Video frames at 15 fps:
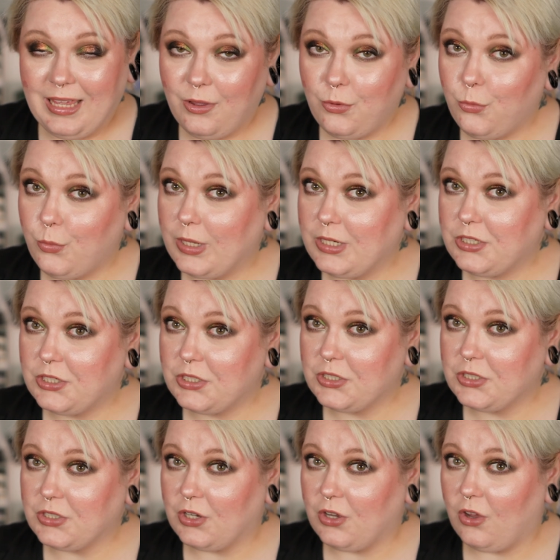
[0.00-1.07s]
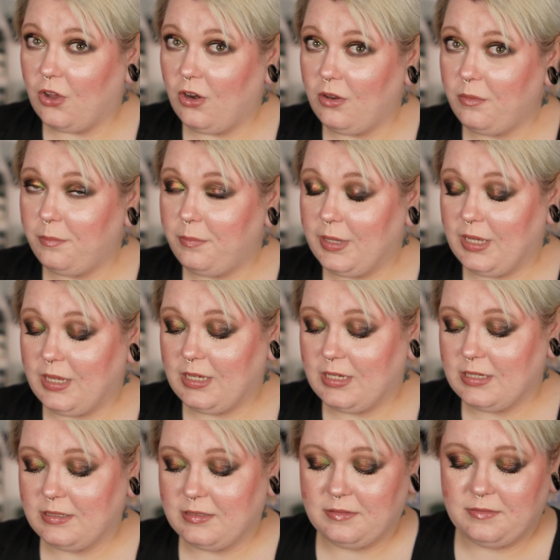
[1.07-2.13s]
Winter
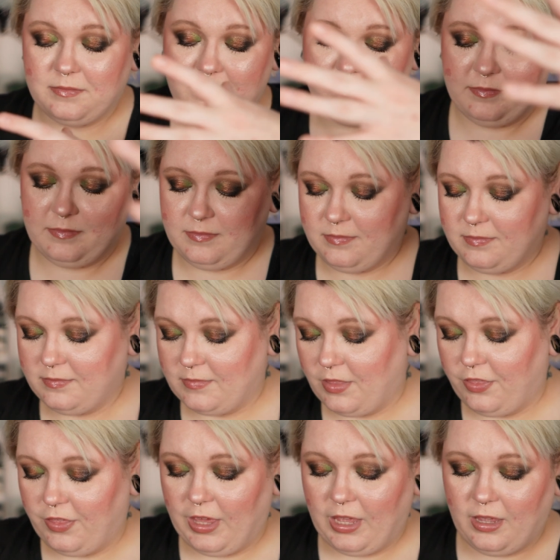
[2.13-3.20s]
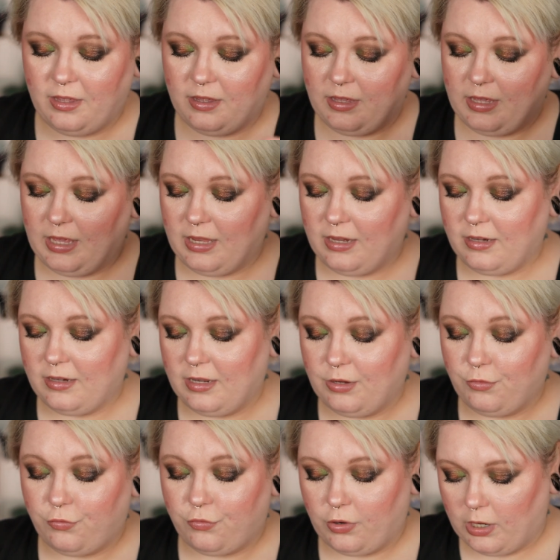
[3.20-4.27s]
Olympic thing
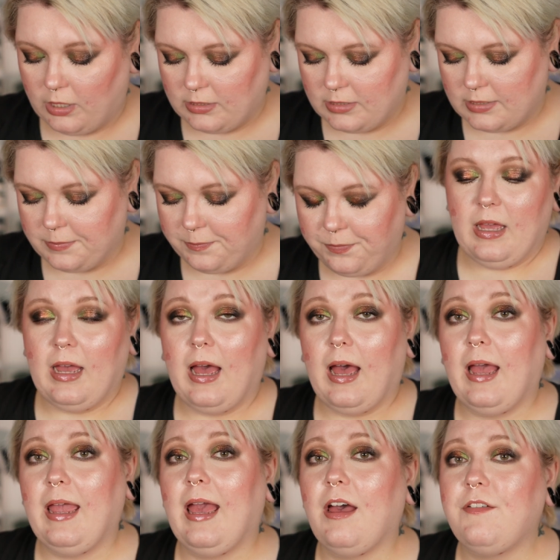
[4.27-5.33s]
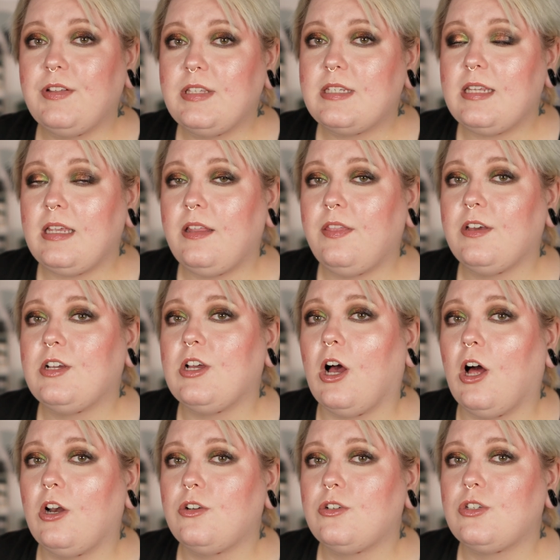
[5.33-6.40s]
in France. I haven't seen the
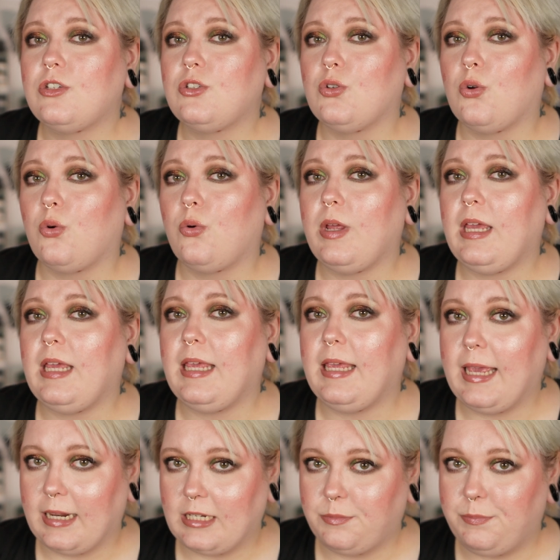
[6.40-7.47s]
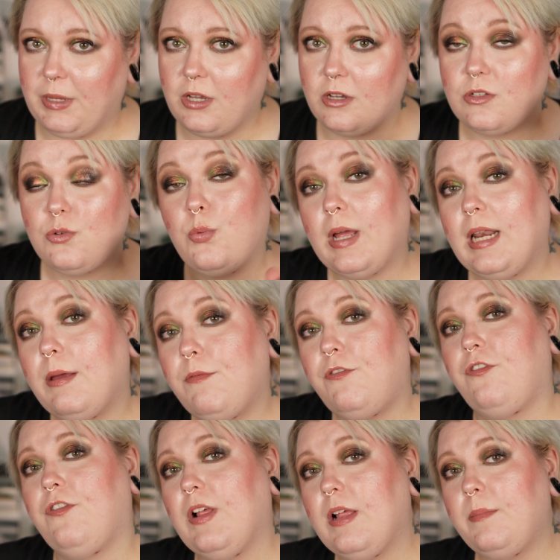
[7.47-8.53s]
color story yet because when I'm
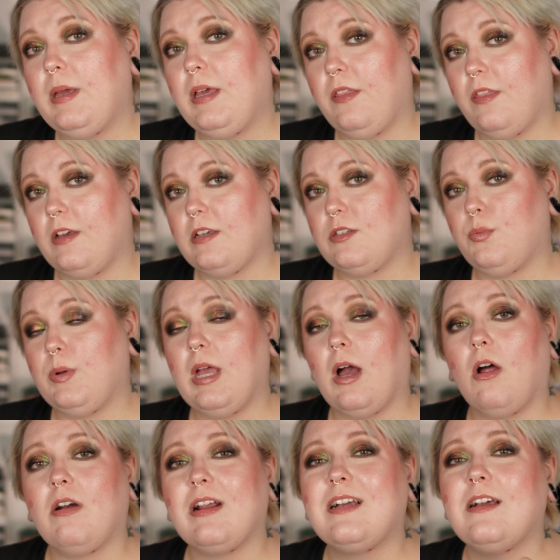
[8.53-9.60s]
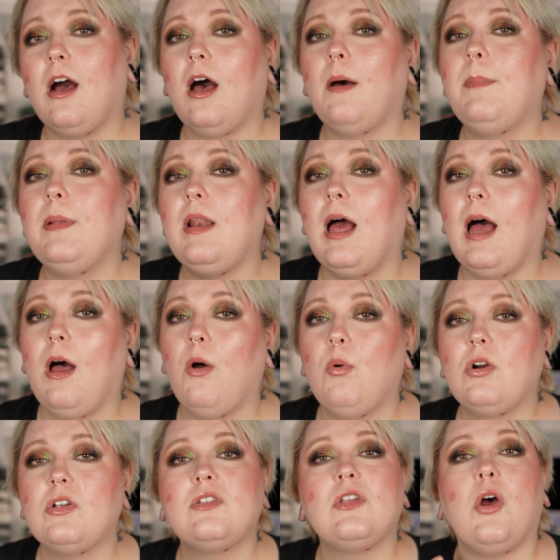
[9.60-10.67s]
filming this, we are a couple
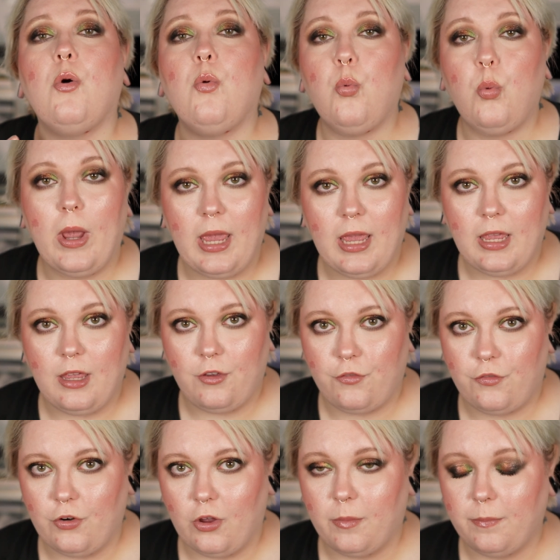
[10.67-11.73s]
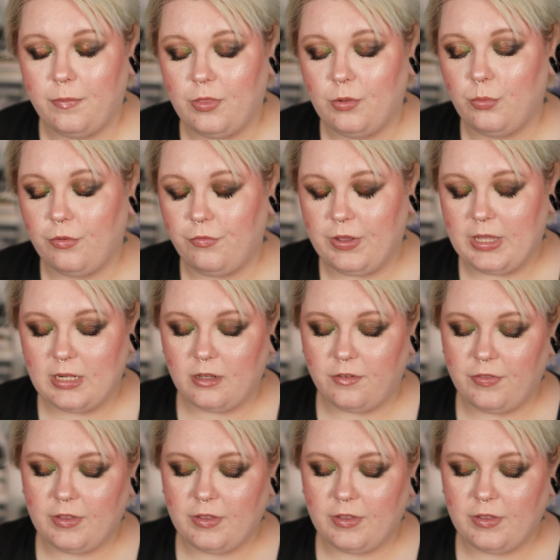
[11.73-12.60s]
hours away from the reveal of